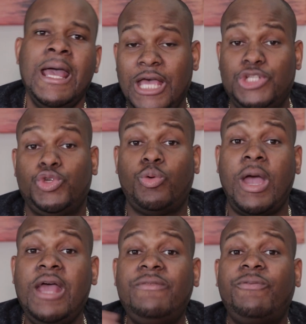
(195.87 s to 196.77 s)
It's
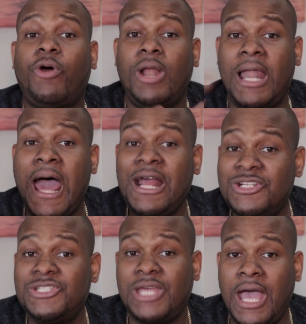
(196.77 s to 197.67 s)
great for
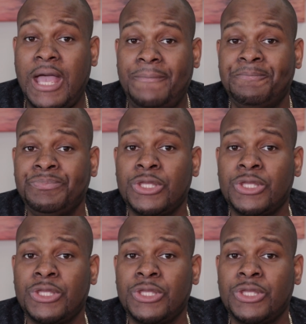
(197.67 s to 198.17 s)
landscape